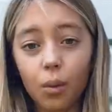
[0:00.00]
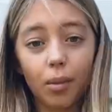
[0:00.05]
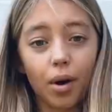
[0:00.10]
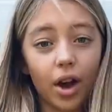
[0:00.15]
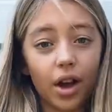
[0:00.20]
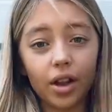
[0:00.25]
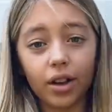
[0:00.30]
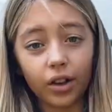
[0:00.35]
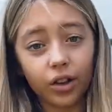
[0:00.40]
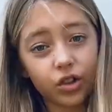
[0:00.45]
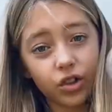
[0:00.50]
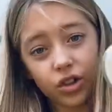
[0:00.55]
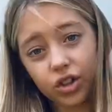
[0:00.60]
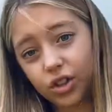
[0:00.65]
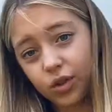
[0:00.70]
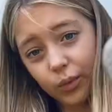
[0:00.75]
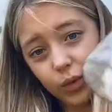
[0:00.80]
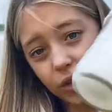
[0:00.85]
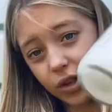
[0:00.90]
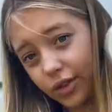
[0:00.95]
much.
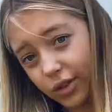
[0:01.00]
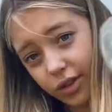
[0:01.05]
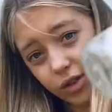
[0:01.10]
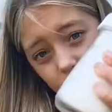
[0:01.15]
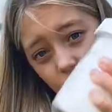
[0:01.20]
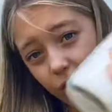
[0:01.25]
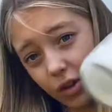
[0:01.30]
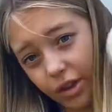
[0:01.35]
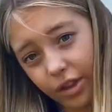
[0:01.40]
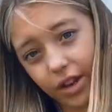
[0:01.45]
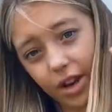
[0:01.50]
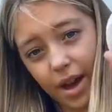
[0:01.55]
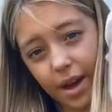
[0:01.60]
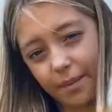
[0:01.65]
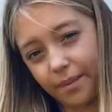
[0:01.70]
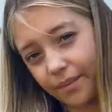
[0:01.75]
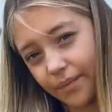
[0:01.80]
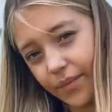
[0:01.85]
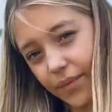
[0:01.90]
We do this all the time.